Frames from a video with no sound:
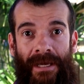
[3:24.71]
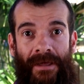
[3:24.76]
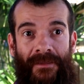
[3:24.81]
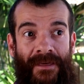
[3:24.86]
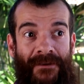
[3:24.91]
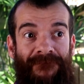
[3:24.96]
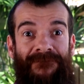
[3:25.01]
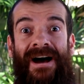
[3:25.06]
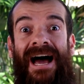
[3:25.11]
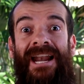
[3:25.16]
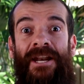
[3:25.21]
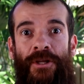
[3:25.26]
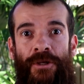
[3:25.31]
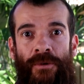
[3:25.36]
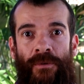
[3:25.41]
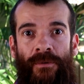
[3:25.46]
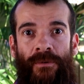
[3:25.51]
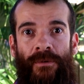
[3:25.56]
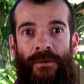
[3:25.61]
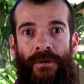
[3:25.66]
the
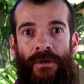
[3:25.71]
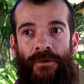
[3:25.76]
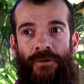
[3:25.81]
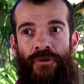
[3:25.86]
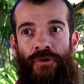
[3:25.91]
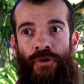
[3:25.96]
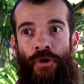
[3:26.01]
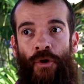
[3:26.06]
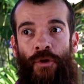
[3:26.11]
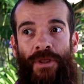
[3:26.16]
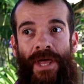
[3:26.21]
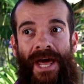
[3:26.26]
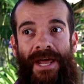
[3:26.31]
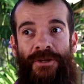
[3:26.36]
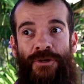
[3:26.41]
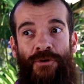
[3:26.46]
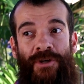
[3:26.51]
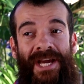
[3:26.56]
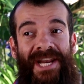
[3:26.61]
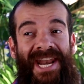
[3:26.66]
value so
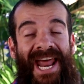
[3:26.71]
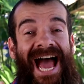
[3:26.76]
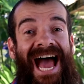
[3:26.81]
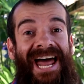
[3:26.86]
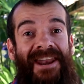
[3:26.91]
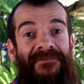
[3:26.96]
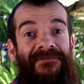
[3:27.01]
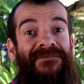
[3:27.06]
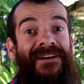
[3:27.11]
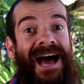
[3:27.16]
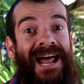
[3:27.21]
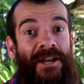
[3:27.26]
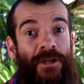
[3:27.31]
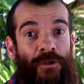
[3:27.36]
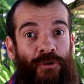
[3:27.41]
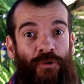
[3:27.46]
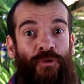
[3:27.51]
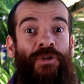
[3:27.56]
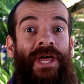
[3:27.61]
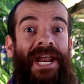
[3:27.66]
that you can add
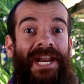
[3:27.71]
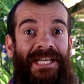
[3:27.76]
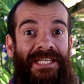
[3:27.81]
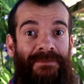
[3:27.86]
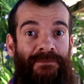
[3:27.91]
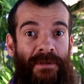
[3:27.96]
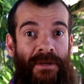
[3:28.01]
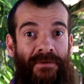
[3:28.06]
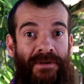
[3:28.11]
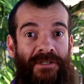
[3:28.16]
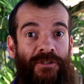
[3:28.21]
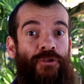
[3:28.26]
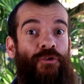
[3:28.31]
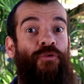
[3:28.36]
value to that experience,